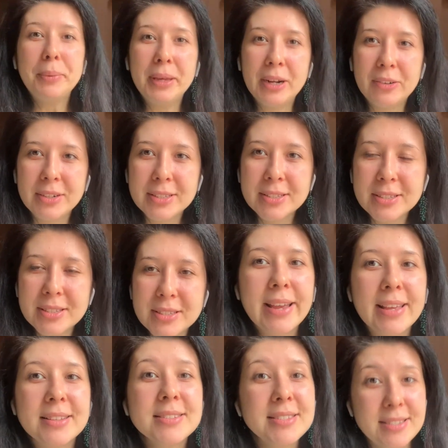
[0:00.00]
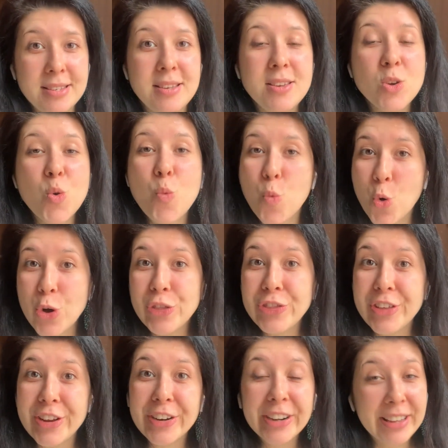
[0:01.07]
Parents can see what
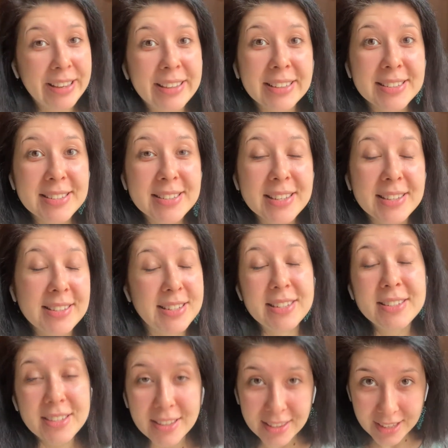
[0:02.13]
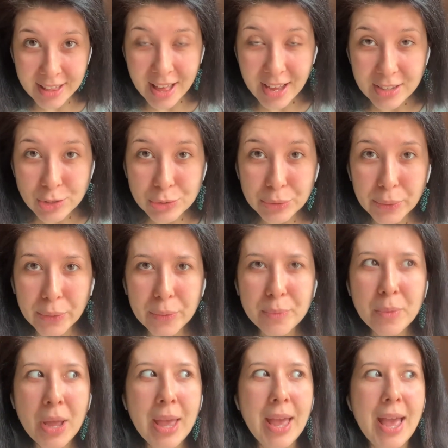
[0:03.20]
their kids did in the
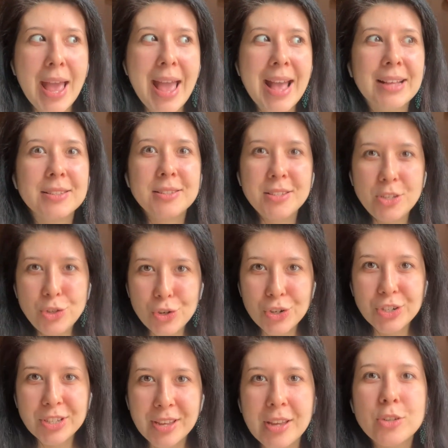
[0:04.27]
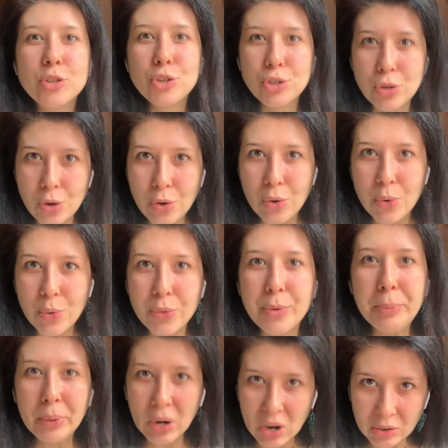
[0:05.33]
classroom, and teachers can show
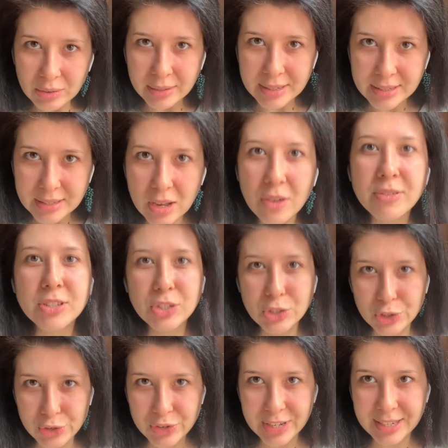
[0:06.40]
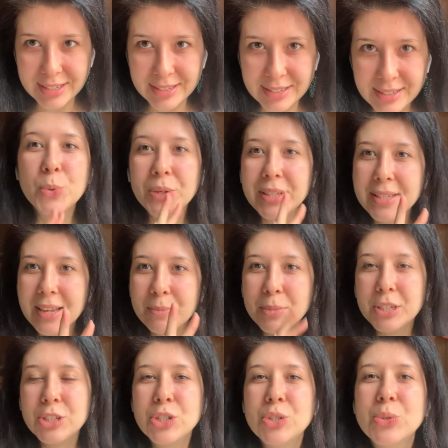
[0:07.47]
the progress of a student. Point
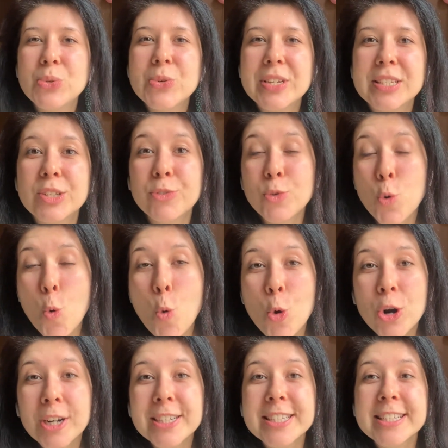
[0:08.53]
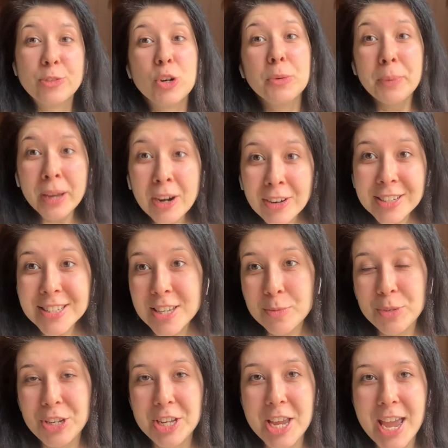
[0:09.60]
number 2 is, of course, for parent
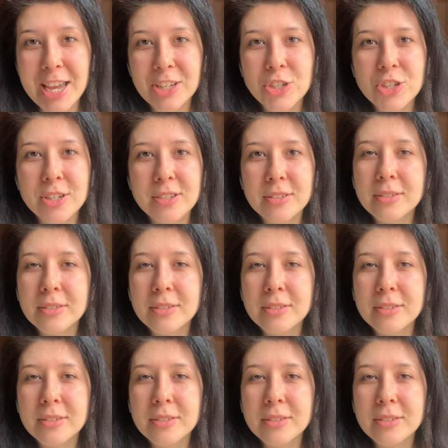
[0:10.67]
communication.